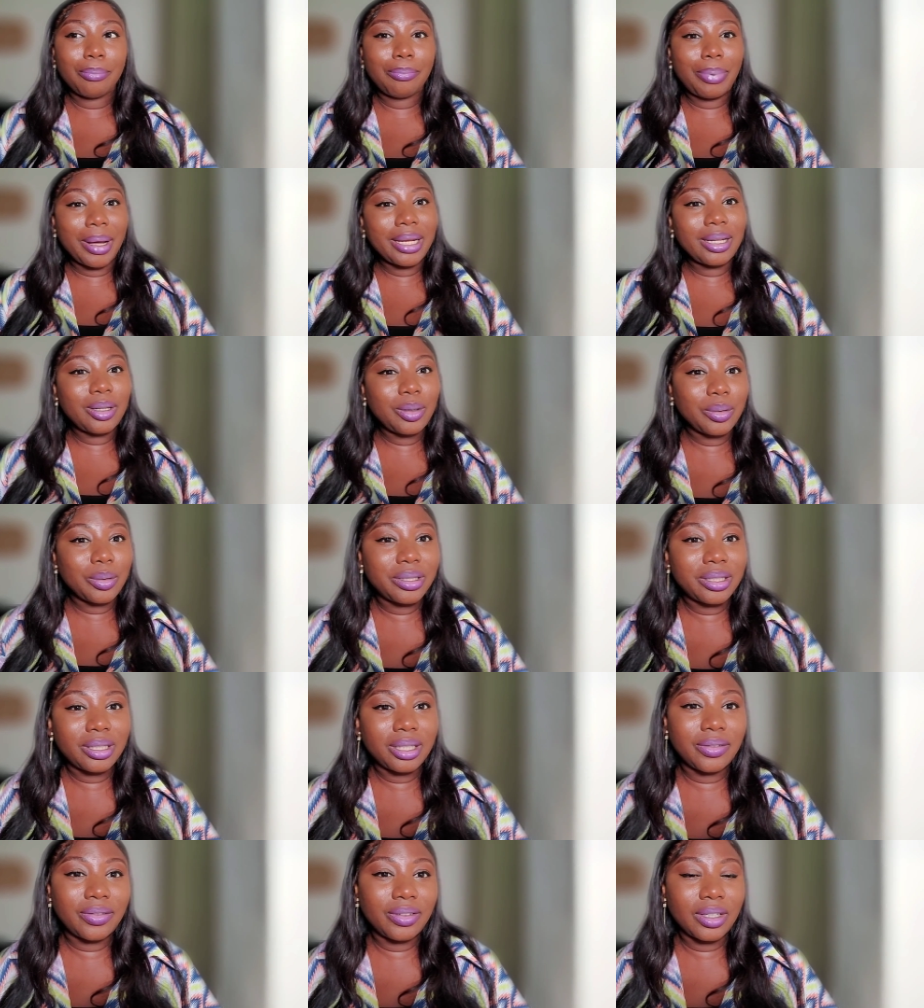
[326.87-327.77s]

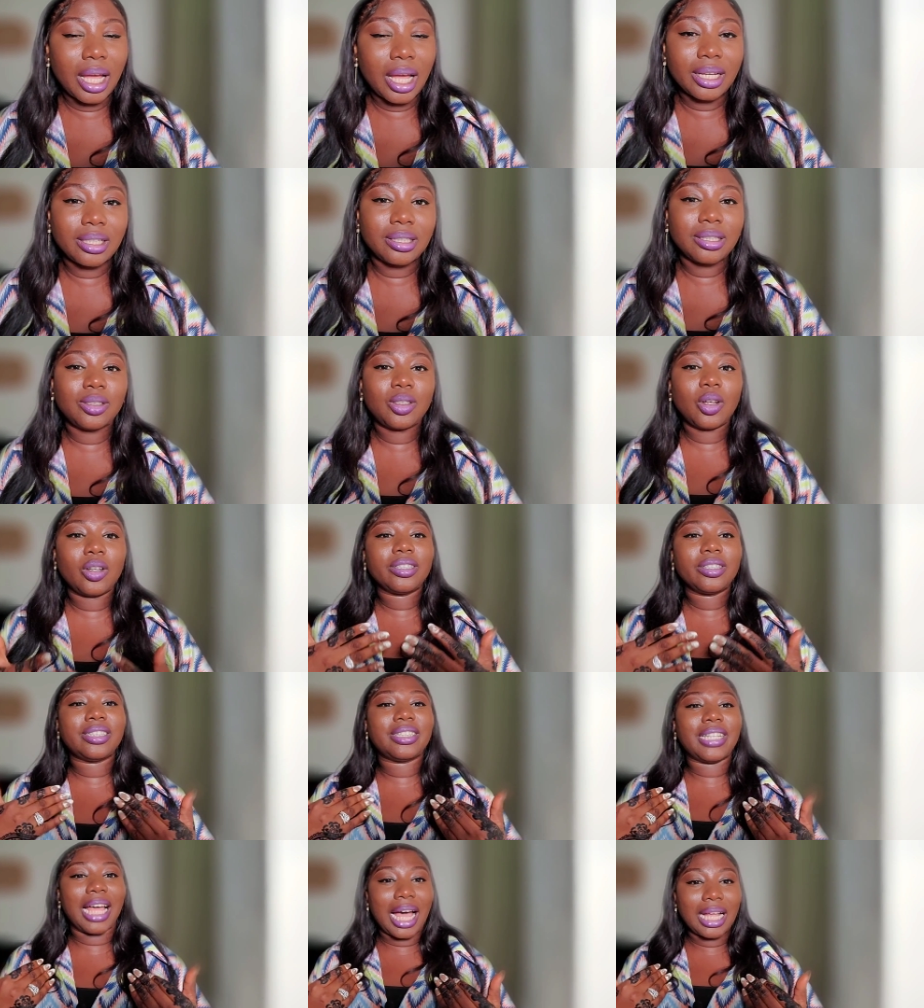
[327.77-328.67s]
Banigos TV and she
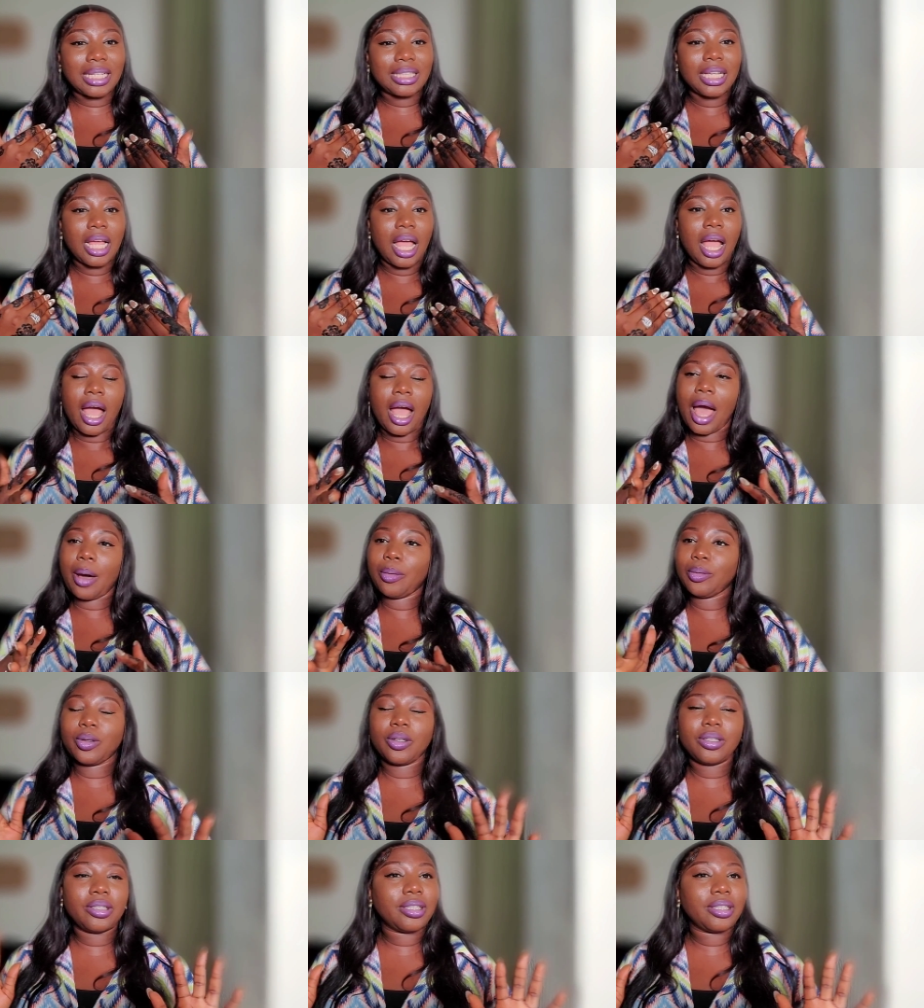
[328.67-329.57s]
does that, I
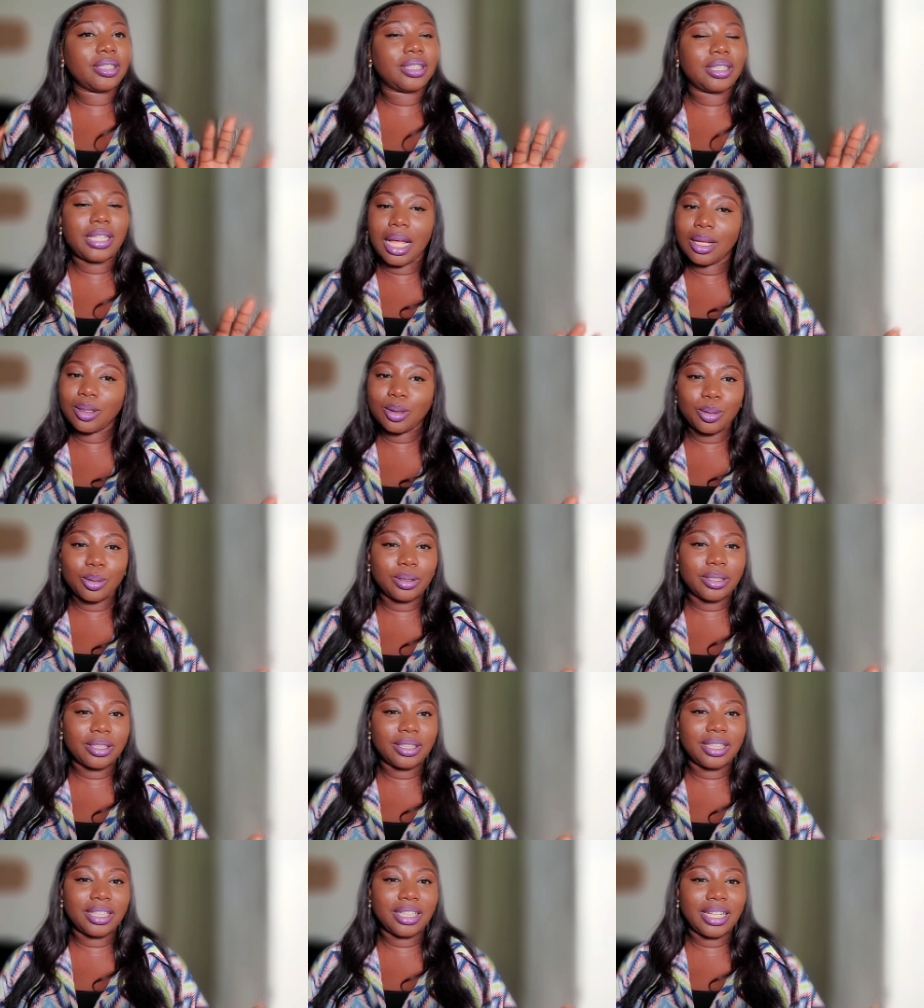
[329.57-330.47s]
would understand
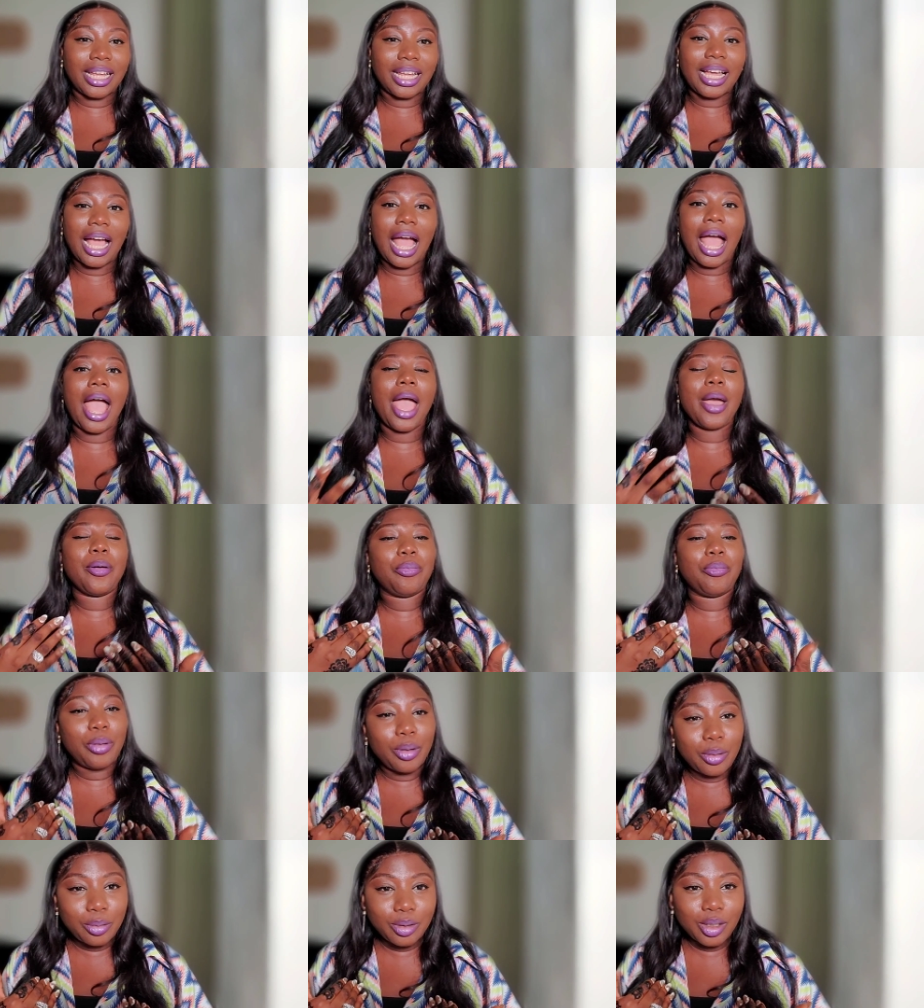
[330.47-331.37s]
totally. Like I
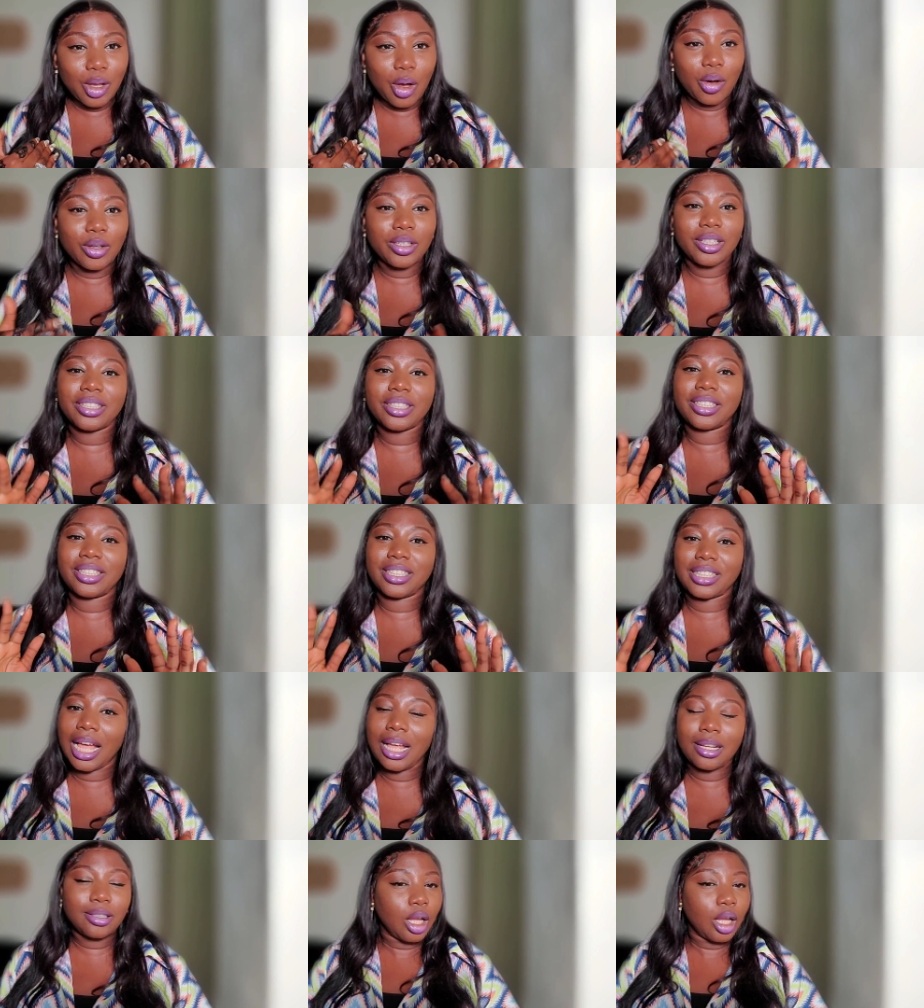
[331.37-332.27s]
will
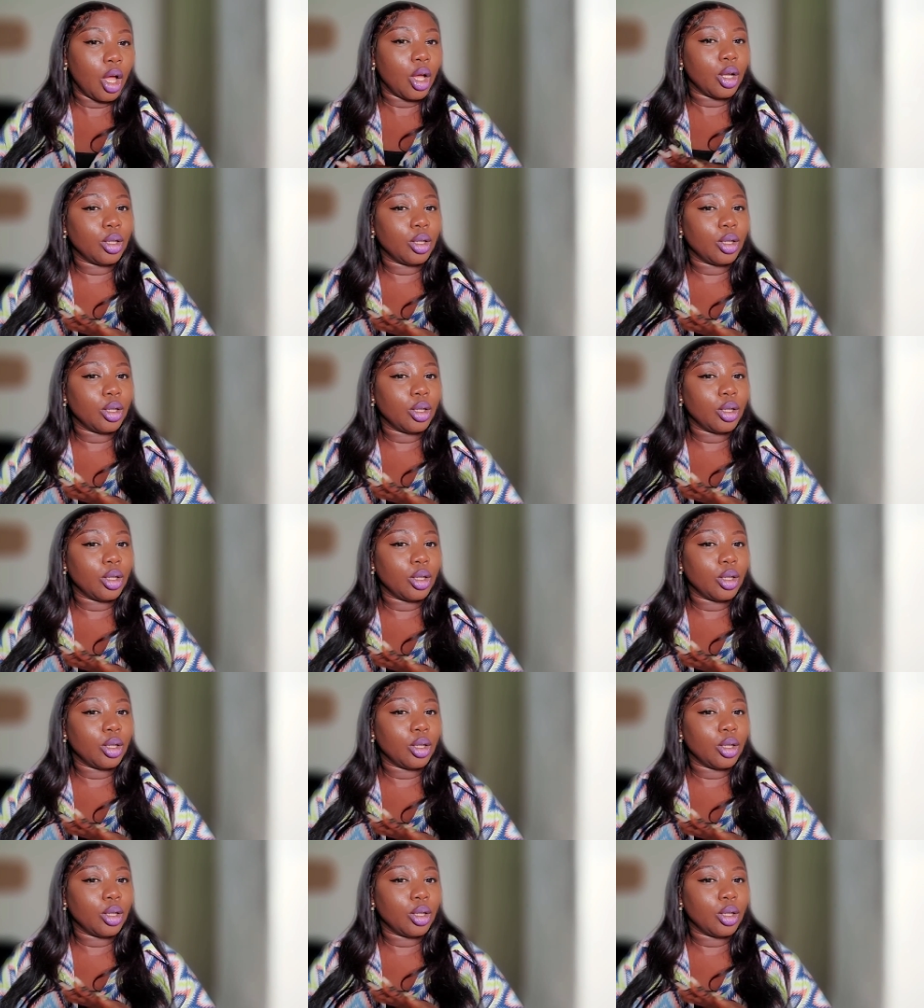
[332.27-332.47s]
understand